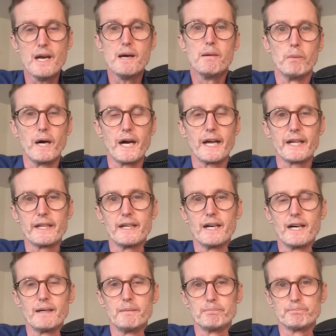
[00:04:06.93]
My
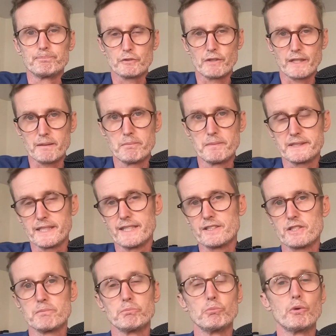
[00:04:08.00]

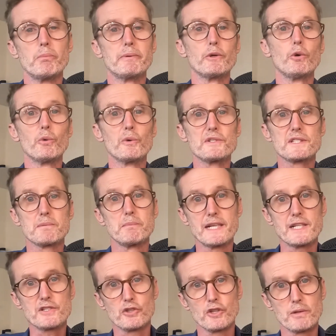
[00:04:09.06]
recommendation would be always to
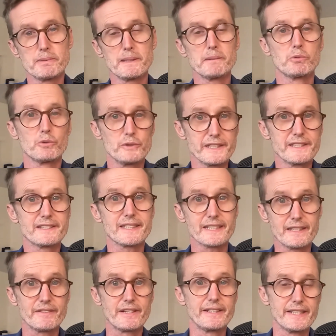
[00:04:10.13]
make sure that people need to
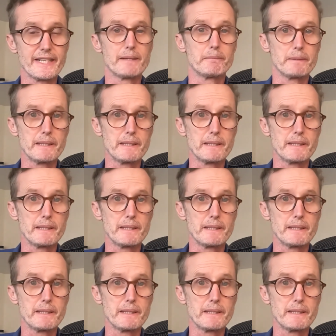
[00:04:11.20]
give their name,